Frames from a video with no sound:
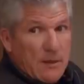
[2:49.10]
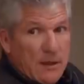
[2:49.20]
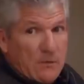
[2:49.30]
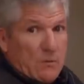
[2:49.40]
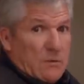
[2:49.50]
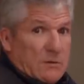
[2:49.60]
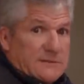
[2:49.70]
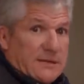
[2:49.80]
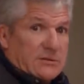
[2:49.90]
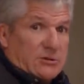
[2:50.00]
who tuned into the
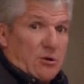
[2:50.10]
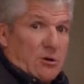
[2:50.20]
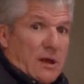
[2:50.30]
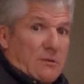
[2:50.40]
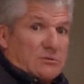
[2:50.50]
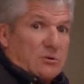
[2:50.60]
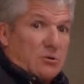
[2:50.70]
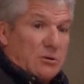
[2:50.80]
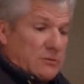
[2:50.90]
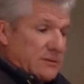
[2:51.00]
show regularly.
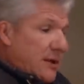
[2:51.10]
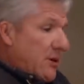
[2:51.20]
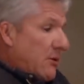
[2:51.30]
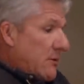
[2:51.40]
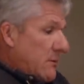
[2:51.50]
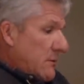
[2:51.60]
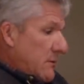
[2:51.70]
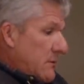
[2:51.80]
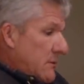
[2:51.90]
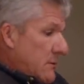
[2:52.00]
Because the couple had a